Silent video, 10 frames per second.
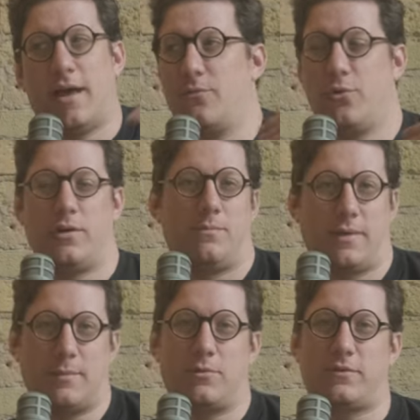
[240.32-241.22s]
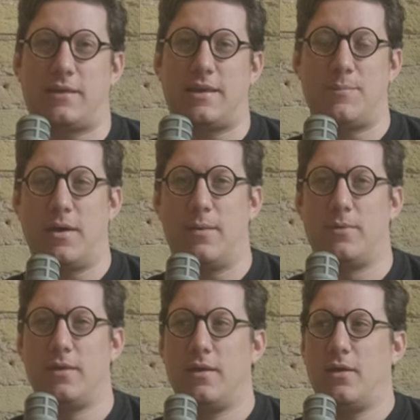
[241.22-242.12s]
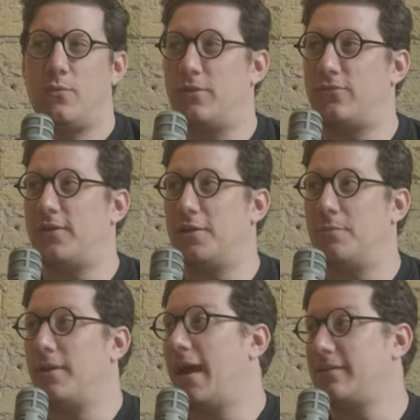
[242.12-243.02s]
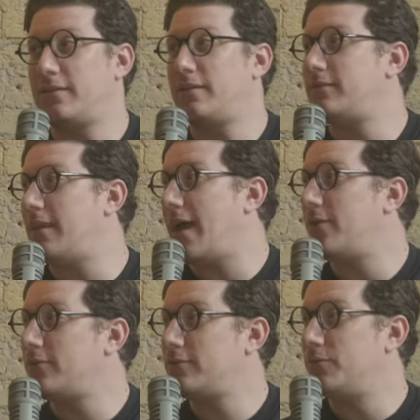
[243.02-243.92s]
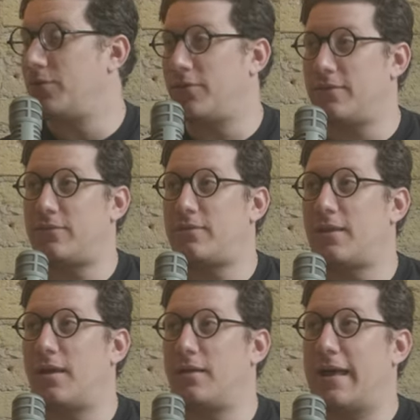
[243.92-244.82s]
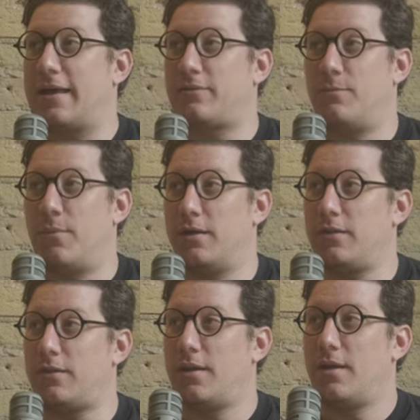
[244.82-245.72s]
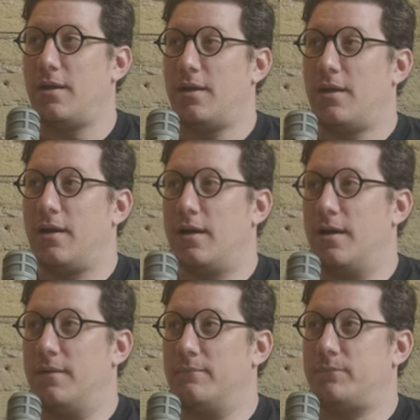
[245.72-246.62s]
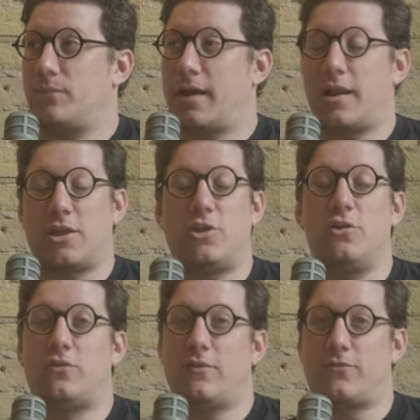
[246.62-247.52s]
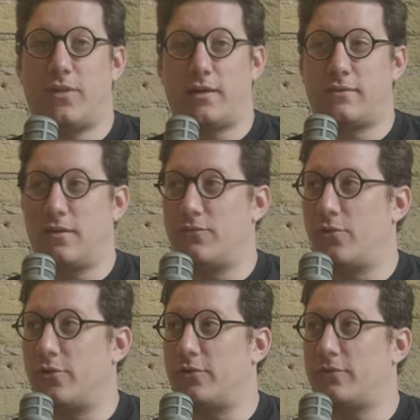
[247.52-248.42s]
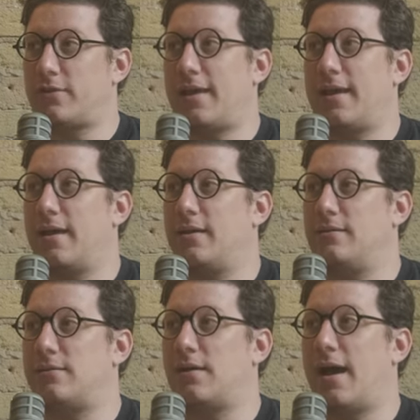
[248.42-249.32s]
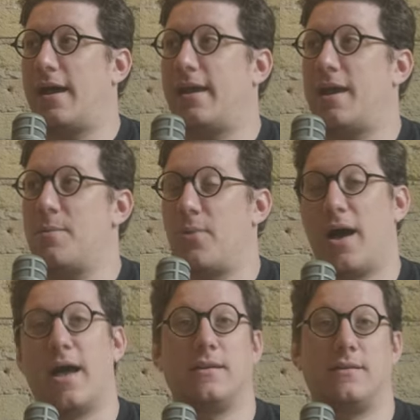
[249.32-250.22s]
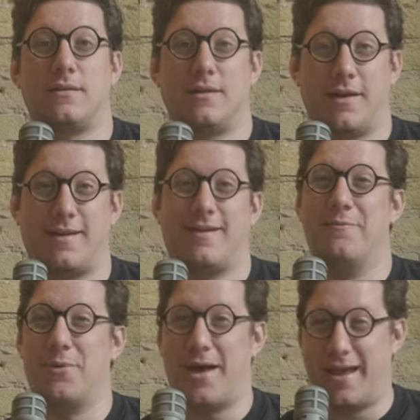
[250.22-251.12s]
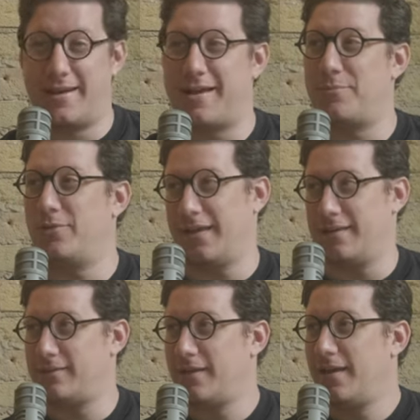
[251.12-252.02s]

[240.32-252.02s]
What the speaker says: I wouldn't be able to keep up with film. As it is now, with this last month, I got a huge influx of orders and I am behind. I'm behind a couple days,